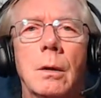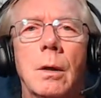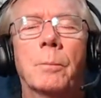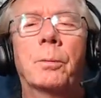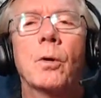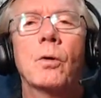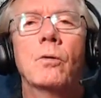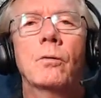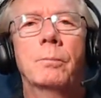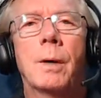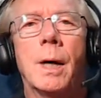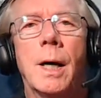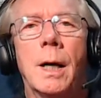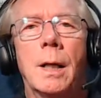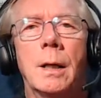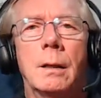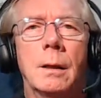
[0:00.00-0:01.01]
approved
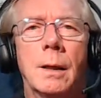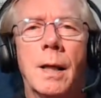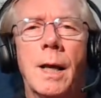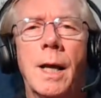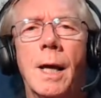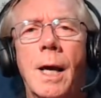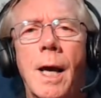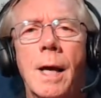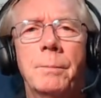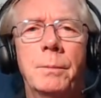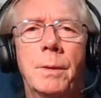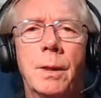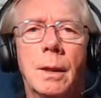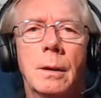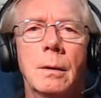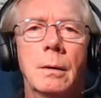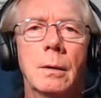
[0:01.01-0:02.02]
by an
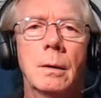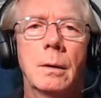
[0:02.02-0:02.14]
admin